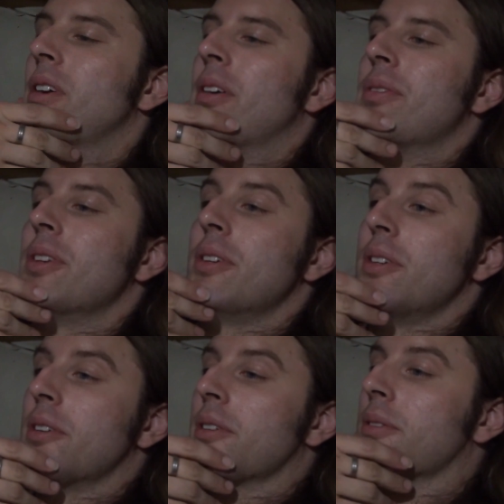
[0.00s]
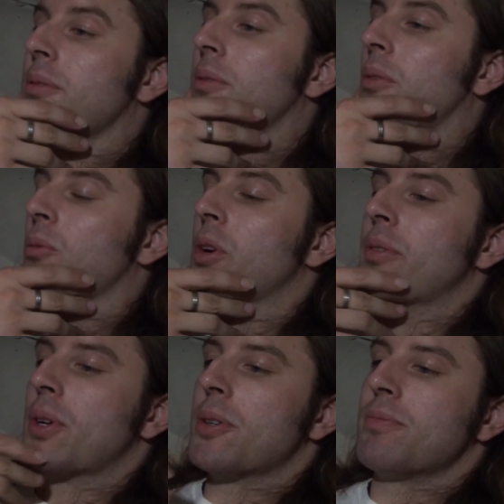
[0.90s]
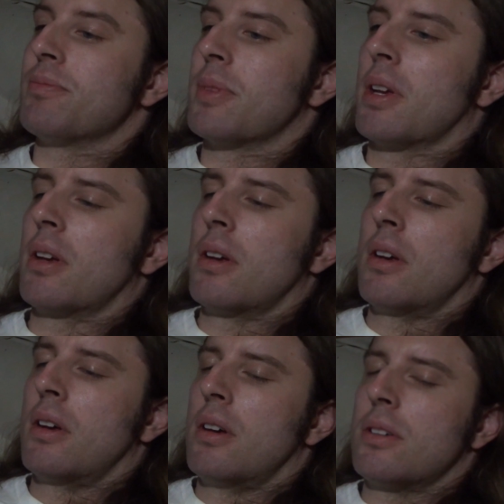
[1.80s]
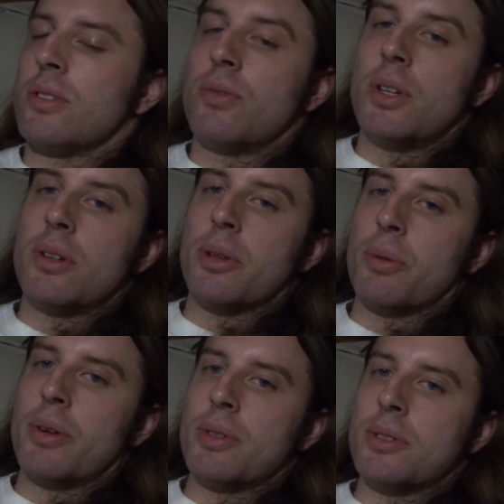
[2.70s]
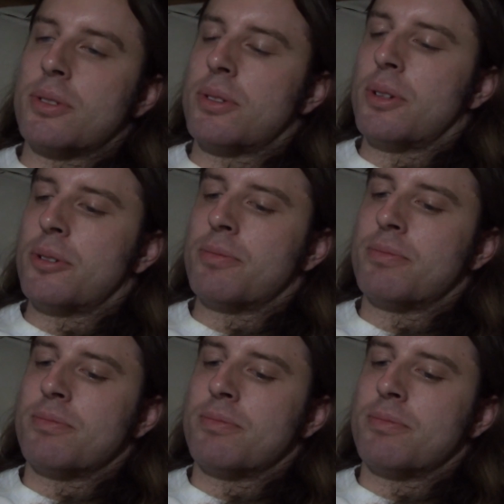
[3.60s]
of the river, some video of the river. So